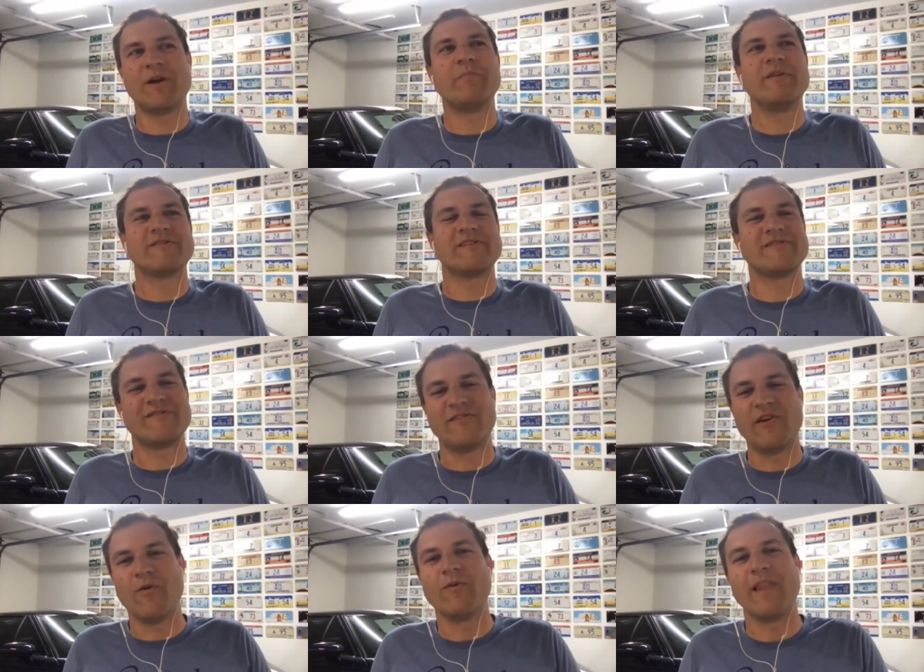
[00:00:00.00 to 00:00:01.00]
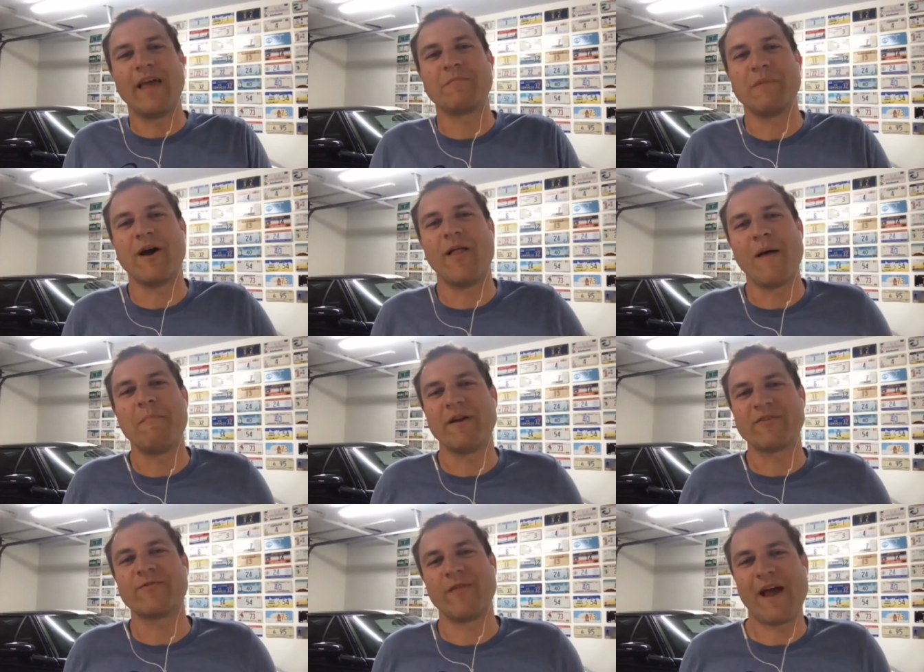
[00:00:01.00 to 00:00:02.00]
in our business don't like me all that
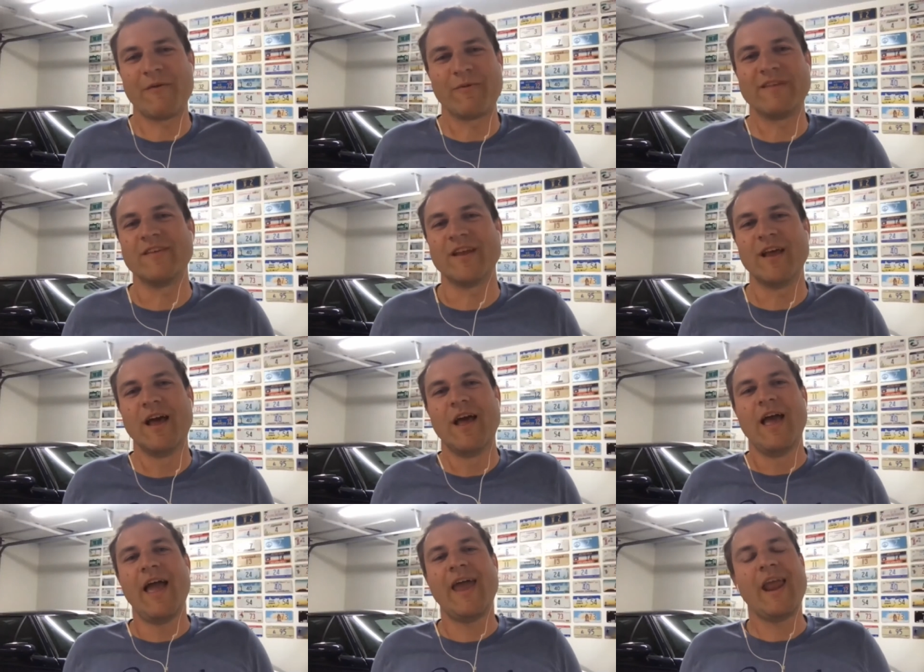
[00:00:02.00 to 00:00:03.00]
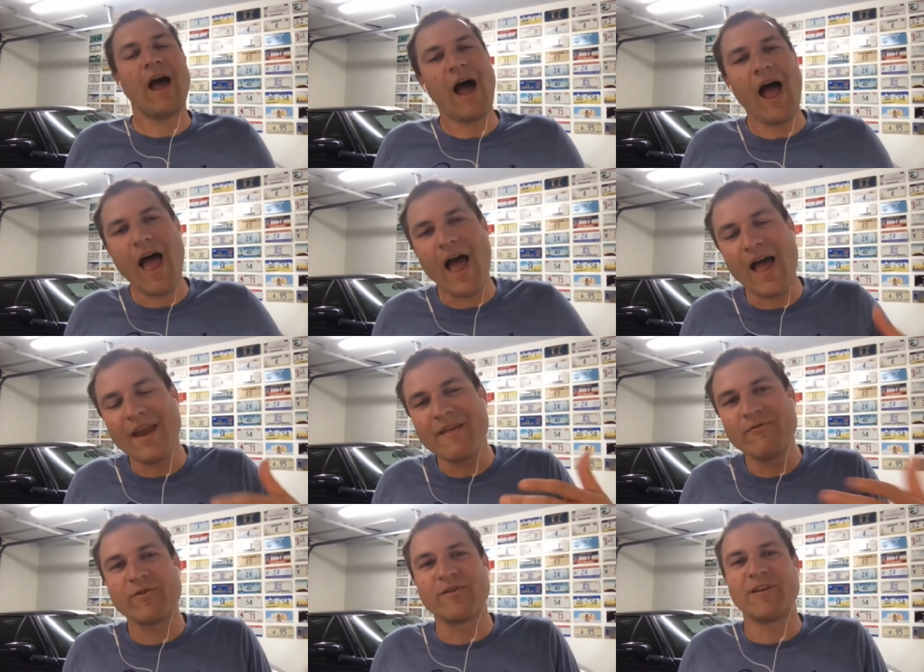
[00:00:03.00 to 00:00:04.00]
much for that reason, and I
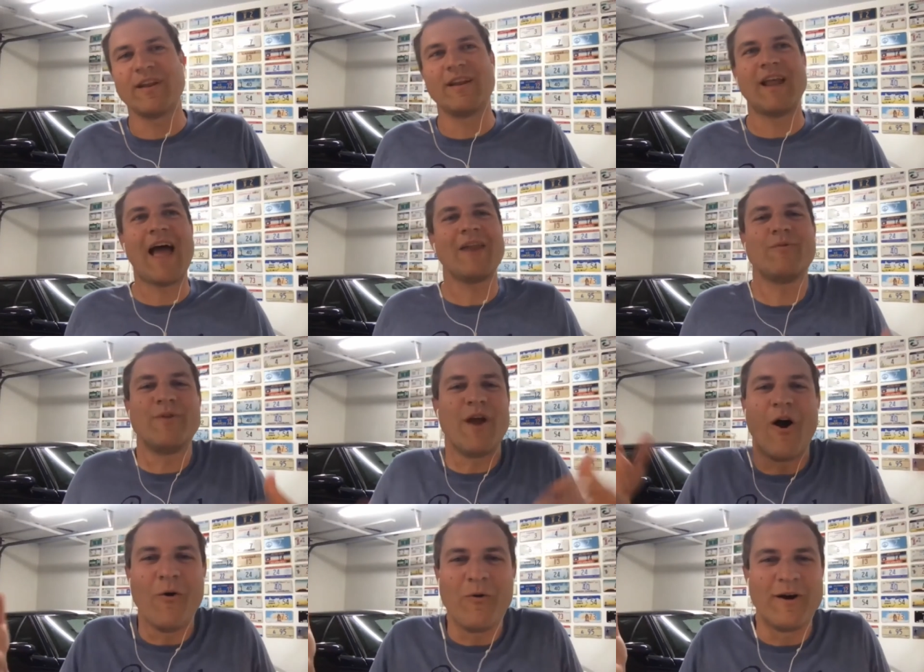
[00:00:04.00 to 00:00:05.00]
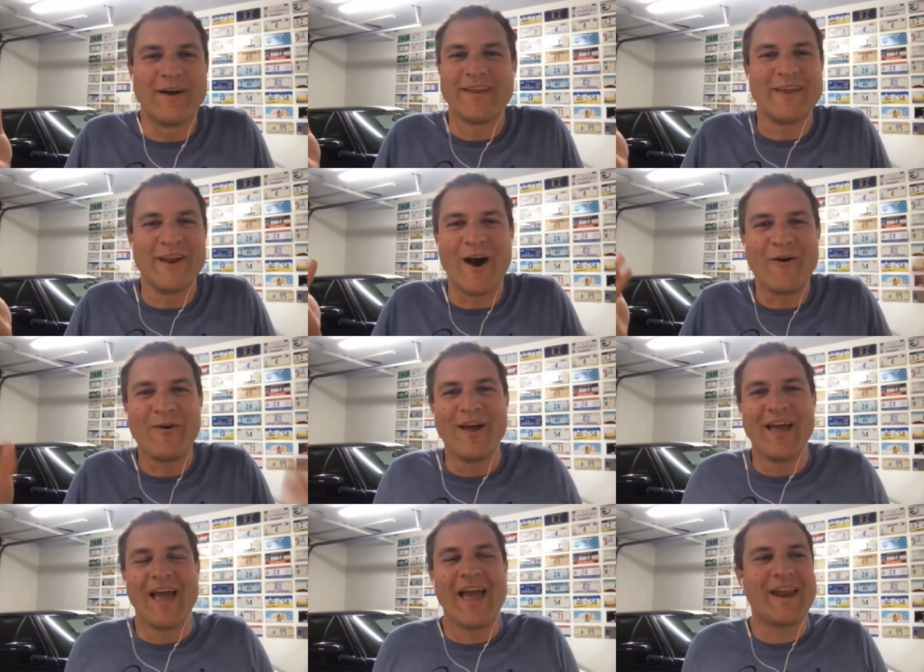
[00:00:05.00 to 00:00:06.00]
never, I don't know, you
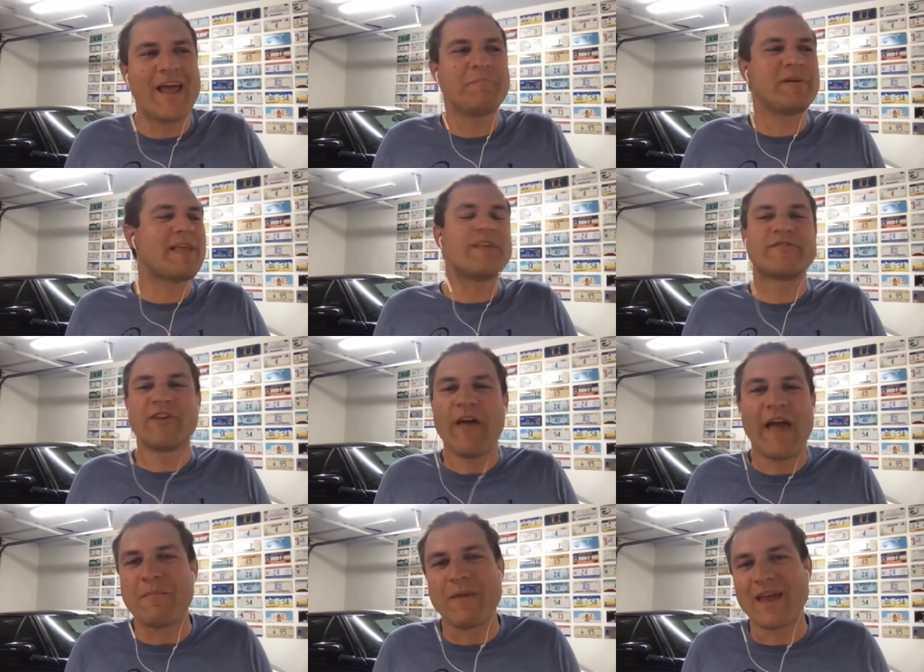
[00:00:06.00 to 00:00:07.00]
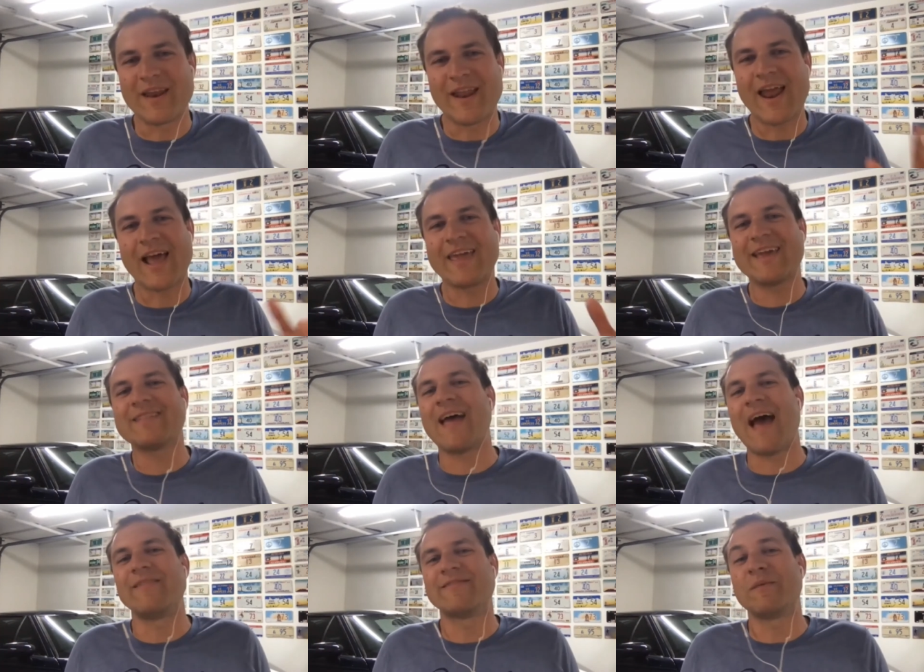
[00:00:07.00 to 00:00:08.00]
know. And, and but they still hate me and, and I get
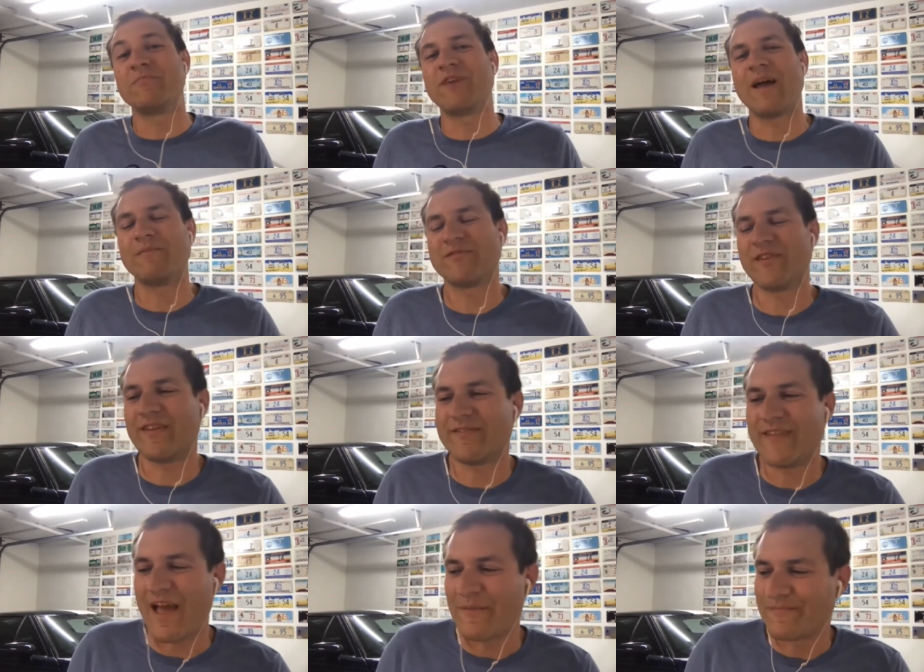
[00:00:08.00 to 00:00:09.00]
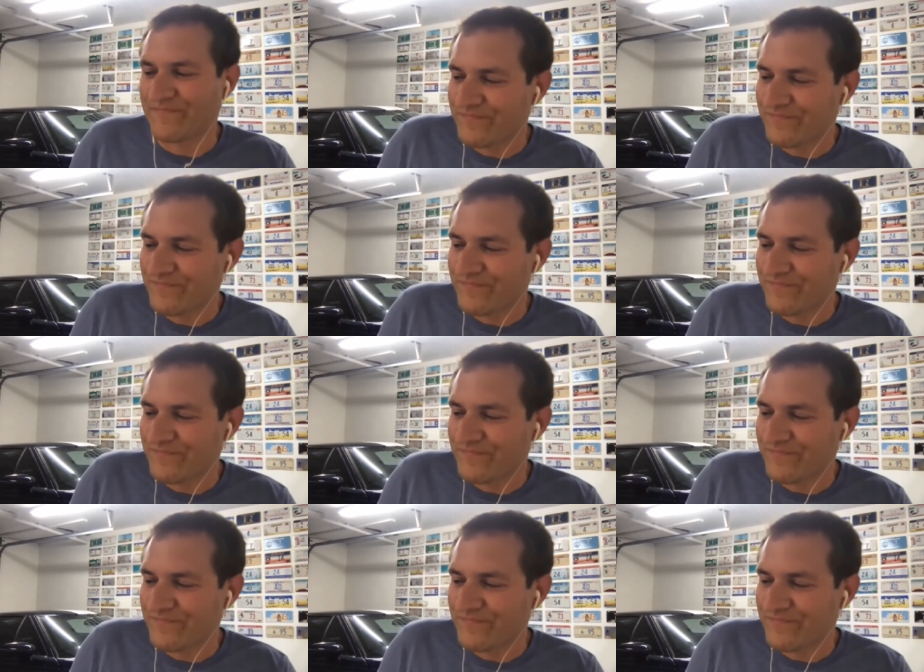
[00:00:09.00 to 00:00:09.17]
that. No, I love you, day.